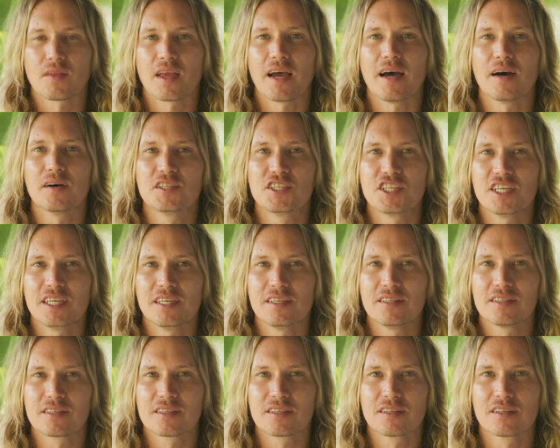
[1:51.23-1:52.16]
Our
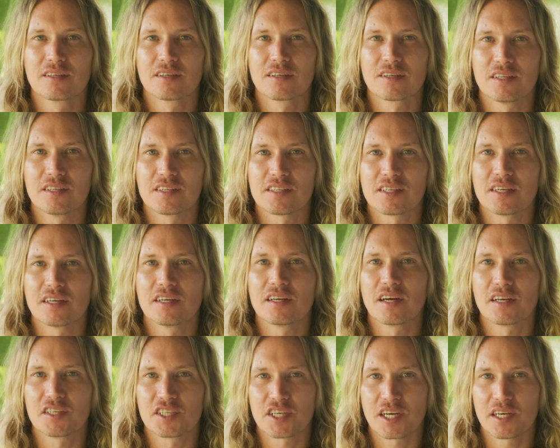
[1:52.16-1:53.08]
genes, considered
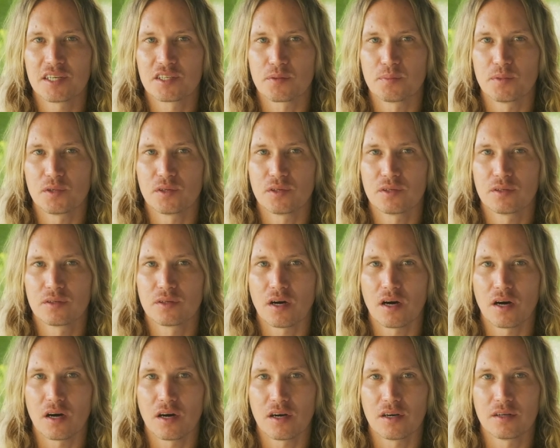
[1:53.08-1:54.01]
unchangeable,
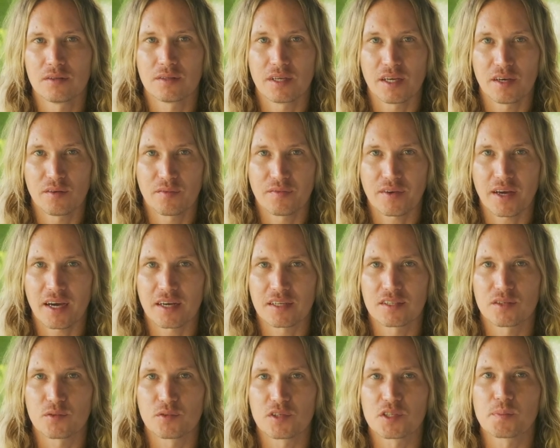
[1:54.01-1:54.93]
are, in
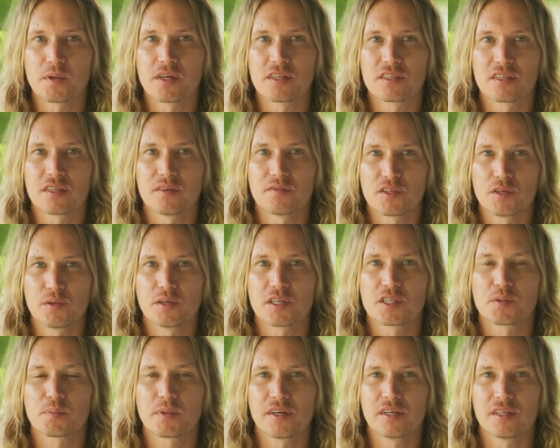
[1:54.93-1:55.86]
fact, responsive to
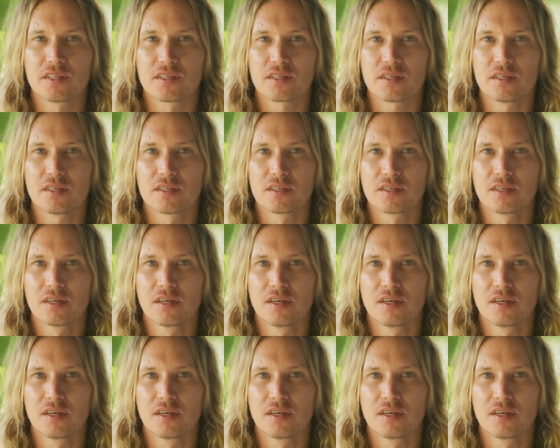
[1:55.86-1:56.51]
experiences.